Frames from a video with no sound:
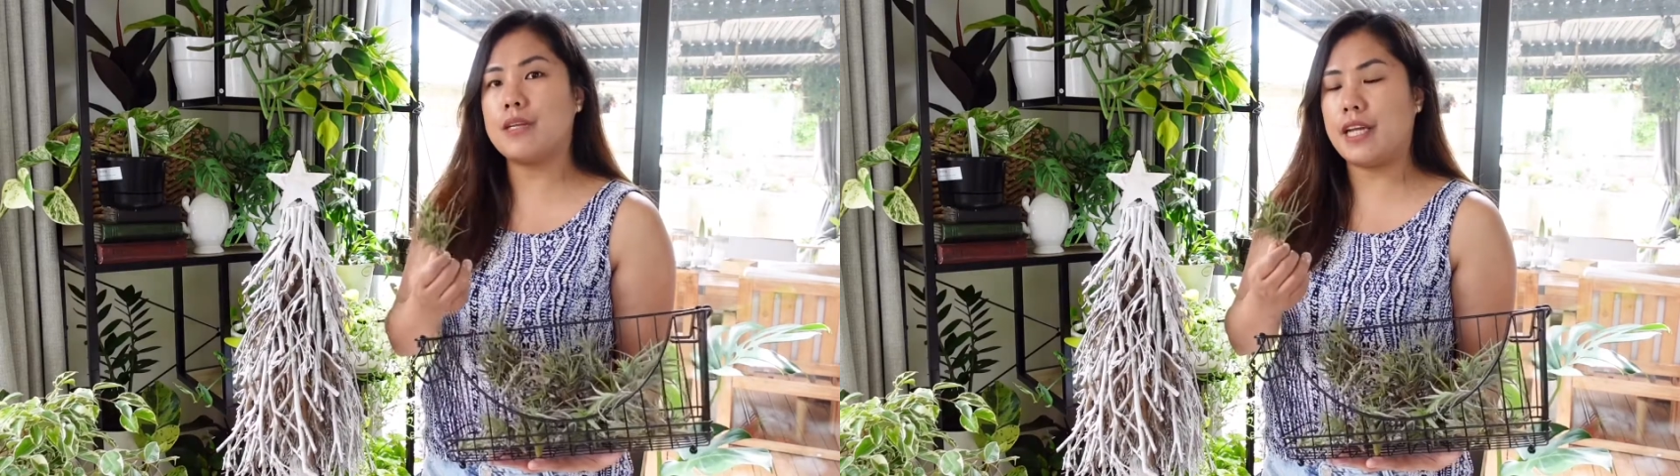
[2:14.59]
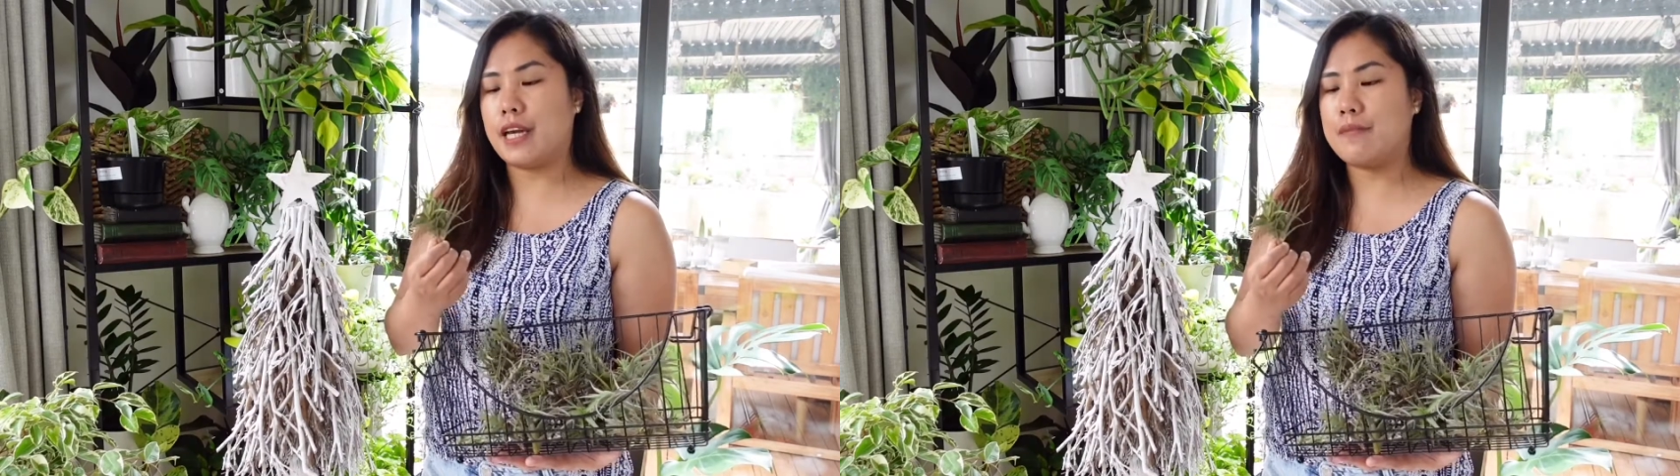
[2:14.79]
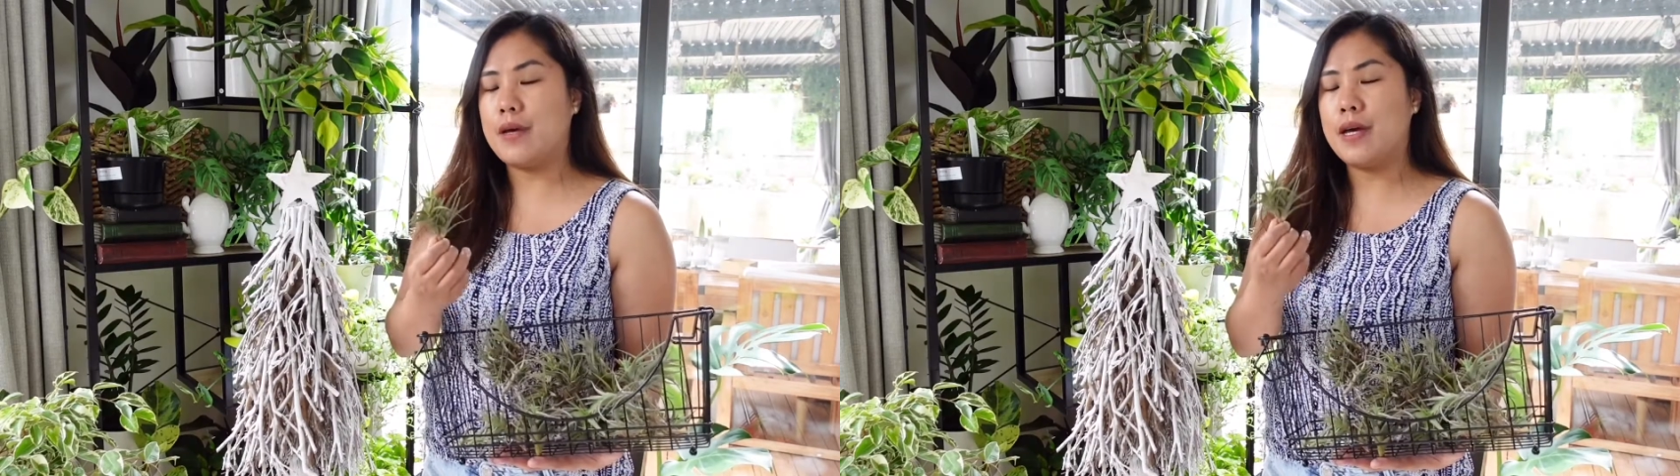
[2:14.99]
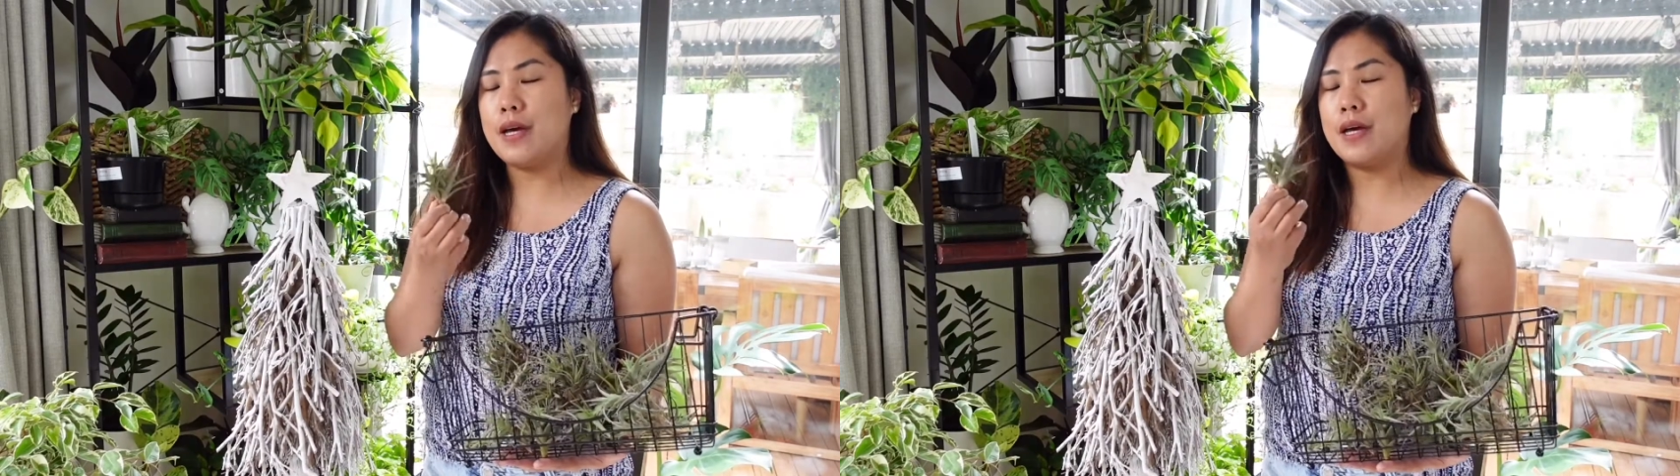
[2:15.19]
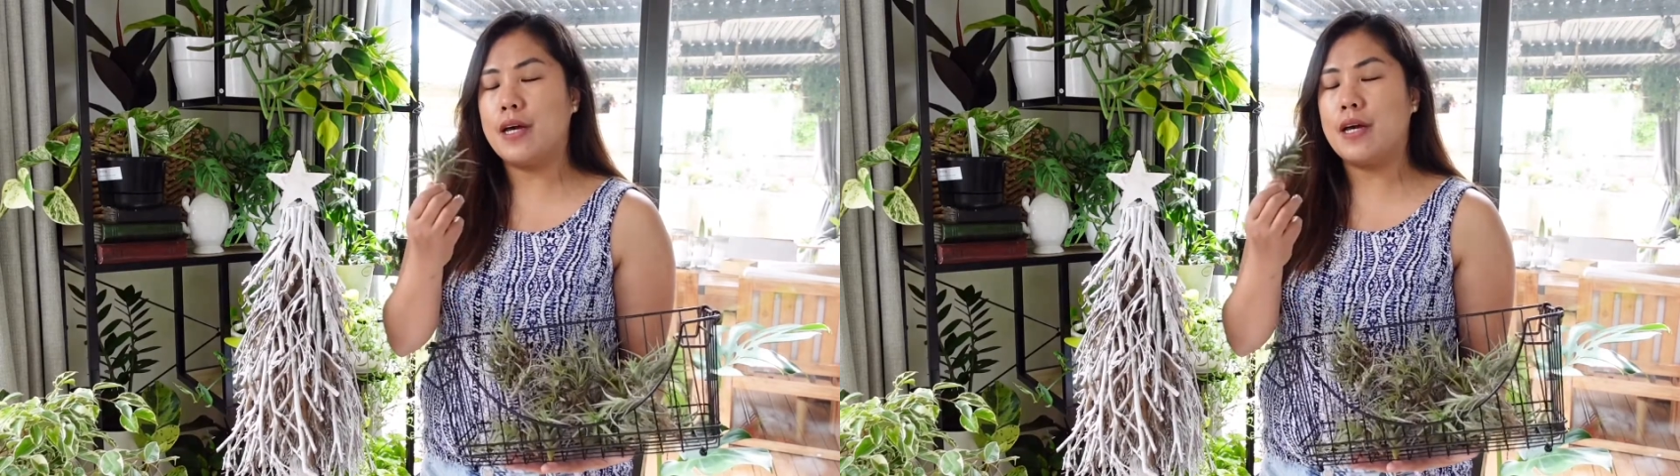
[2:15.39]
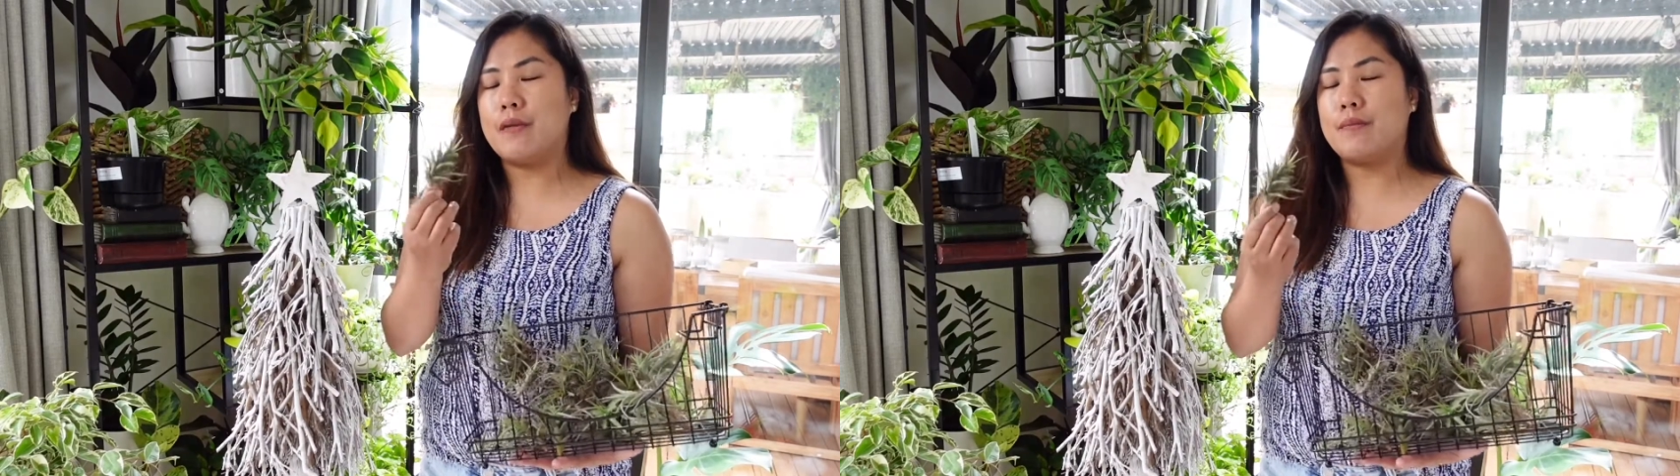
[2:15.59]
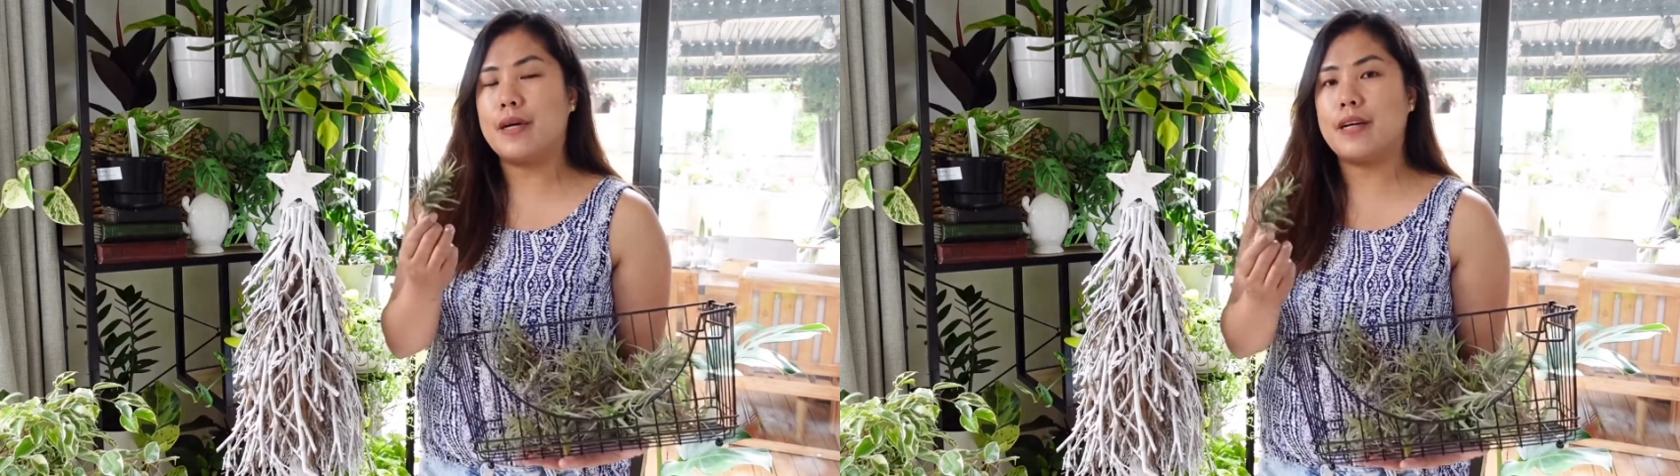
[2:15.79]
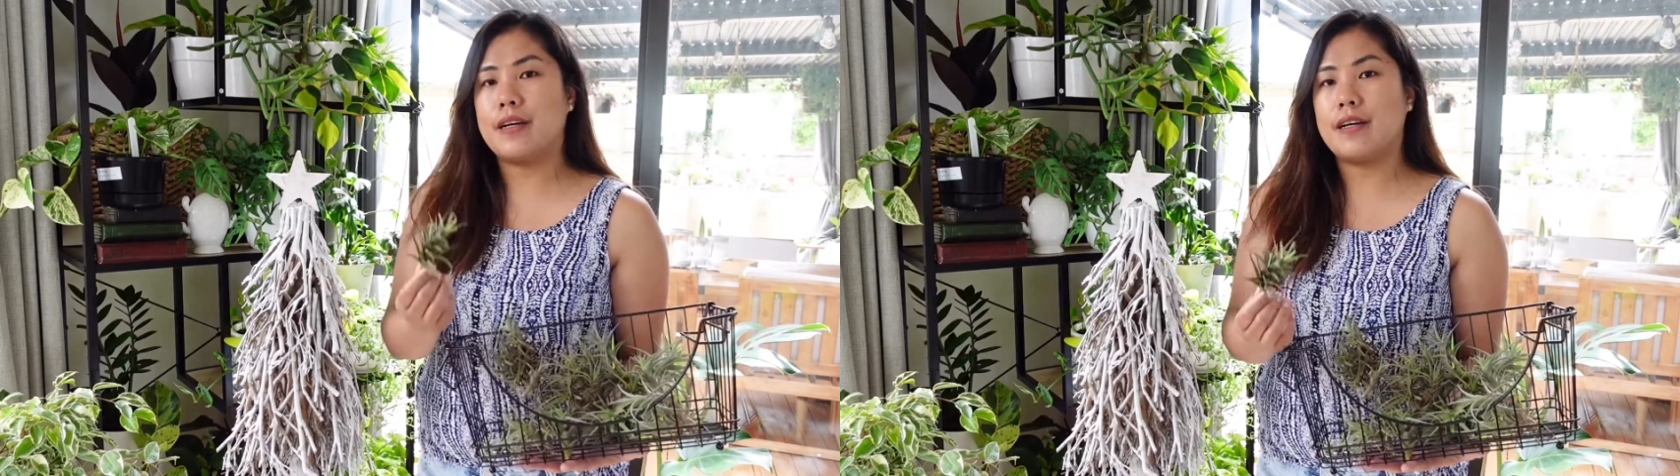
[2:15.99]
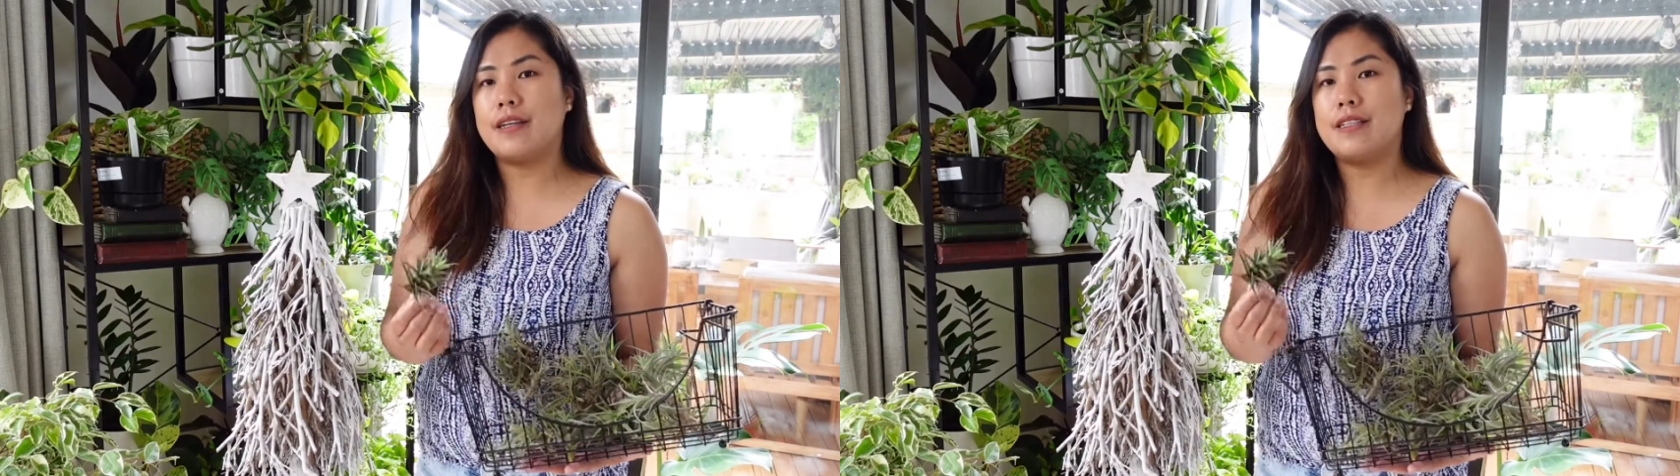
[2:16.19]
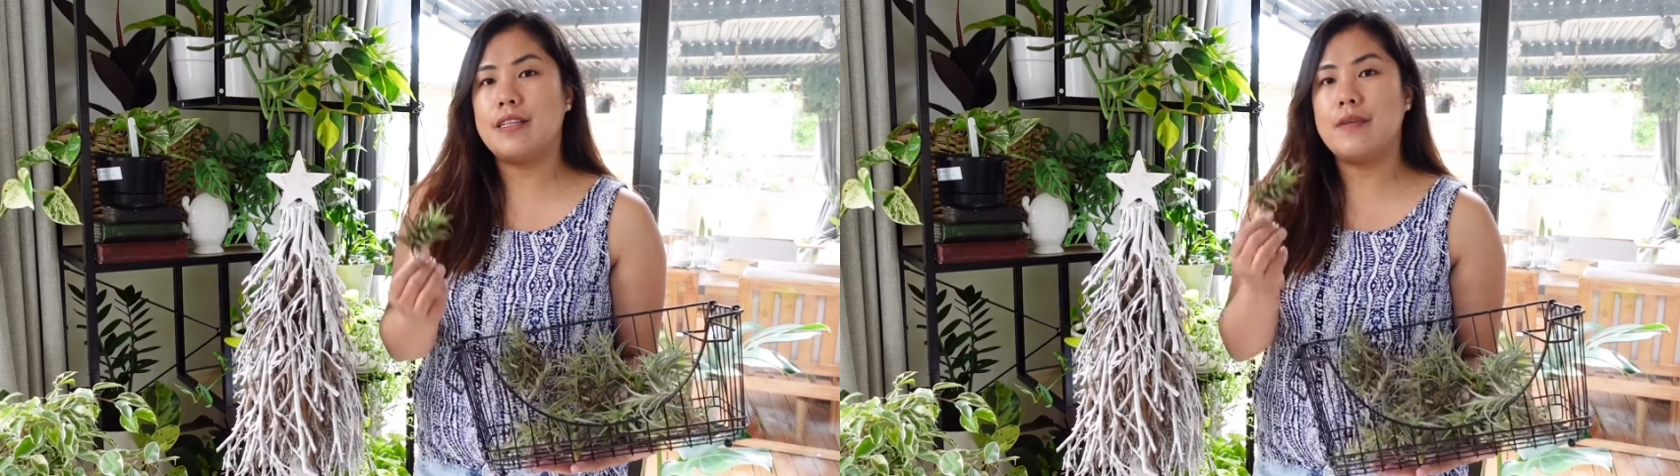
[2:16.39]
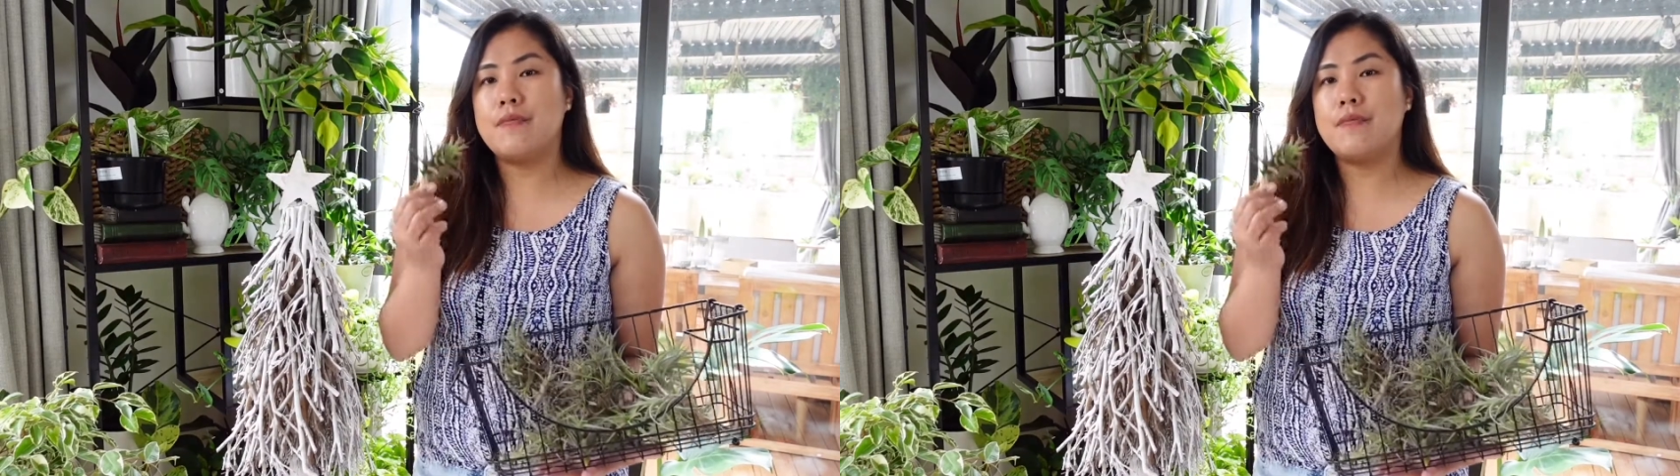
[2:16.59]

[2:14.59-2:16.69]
name because